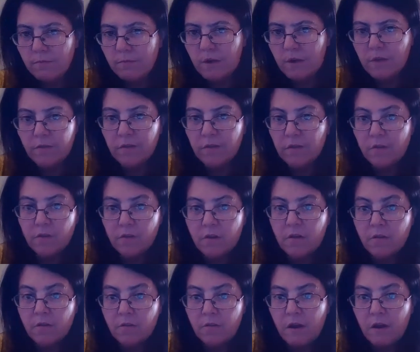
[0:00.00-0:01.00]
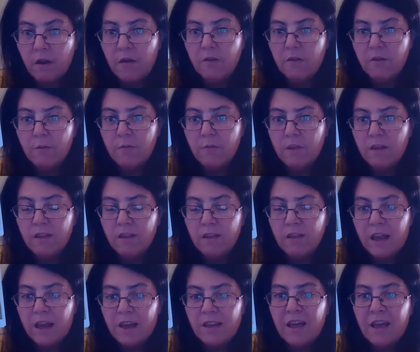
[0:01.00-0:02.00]
having an affair or something
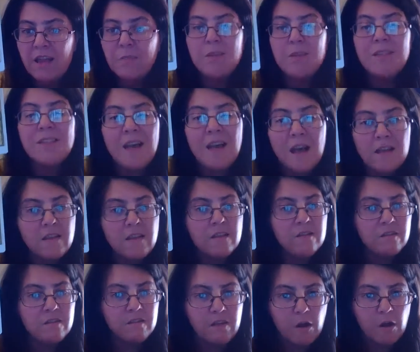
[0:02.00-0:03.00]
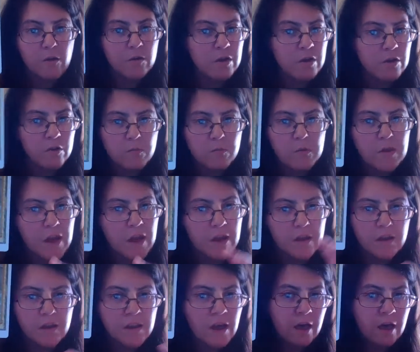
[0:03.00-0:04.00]
like that, but not necessarily. It could be
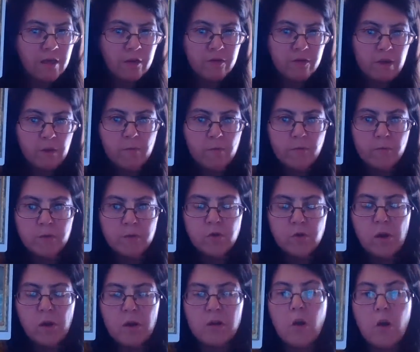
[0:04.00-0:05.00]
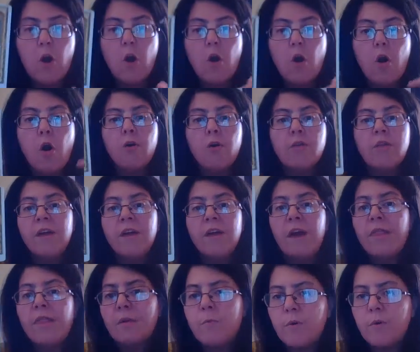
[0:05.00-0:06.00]
any other type of betrayal, or the
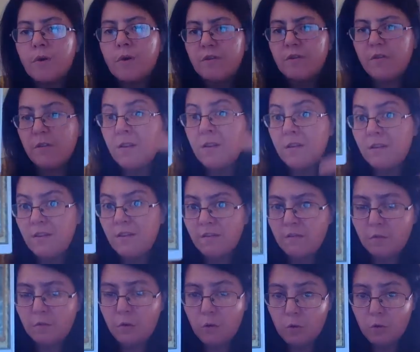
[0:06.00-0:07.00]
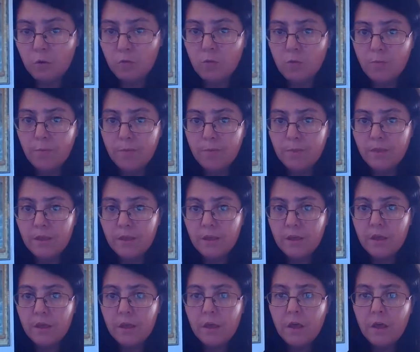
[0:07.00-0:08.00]
other person did this to you.
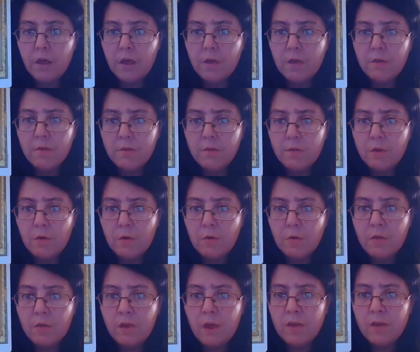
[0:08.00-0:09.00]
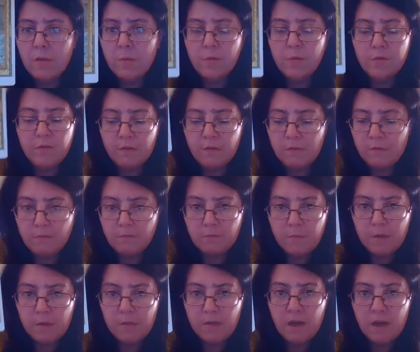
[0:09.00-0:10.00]
So the other person
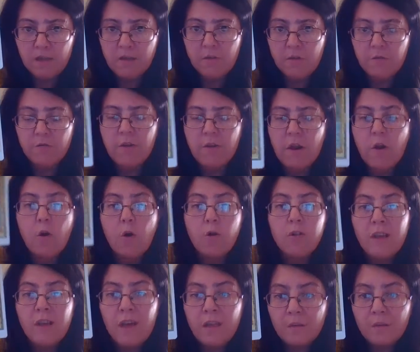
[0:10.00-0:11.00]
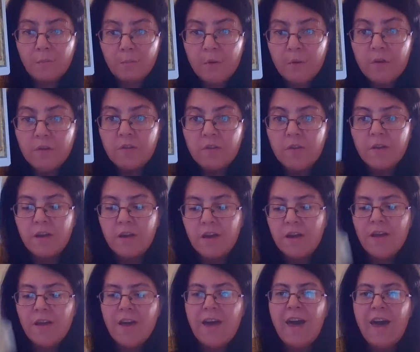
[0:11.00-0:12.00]
maybe had an affair, or the other person
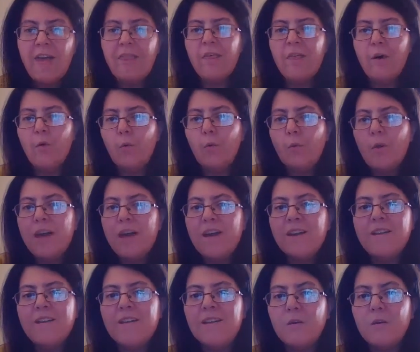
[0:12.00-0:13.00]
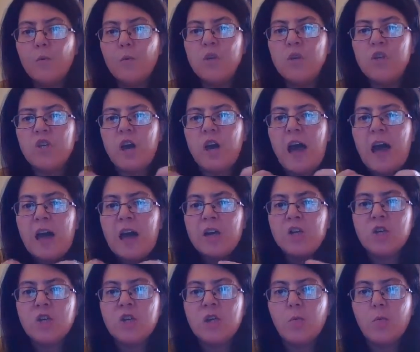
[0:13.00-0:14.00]
had the win, which
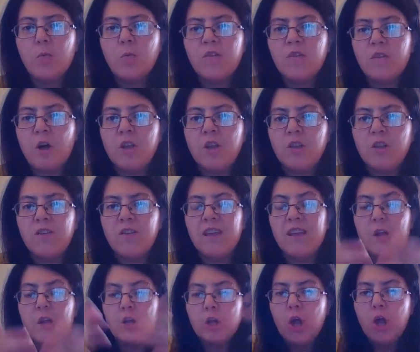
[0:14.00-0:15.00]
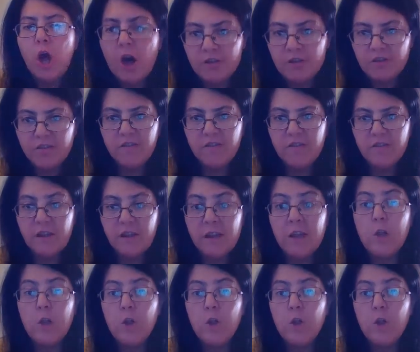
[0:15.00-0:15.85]
actually resulted in a loss, in